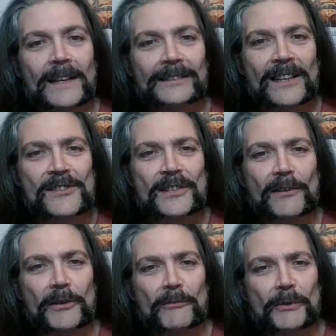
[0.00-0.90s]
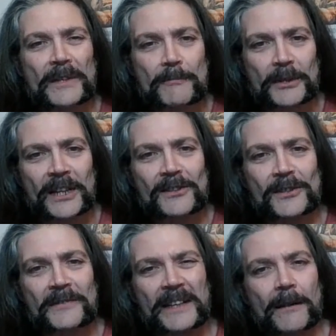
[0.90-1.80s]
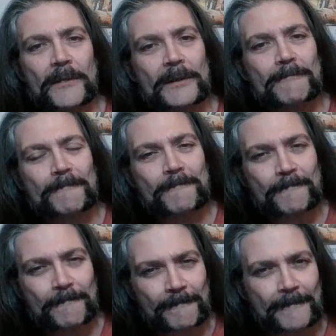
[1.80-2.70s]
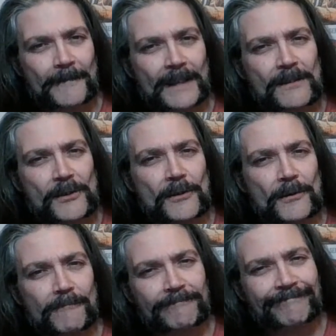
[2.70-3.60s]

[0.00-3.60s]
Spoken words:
doesn't agree with the protection of health. So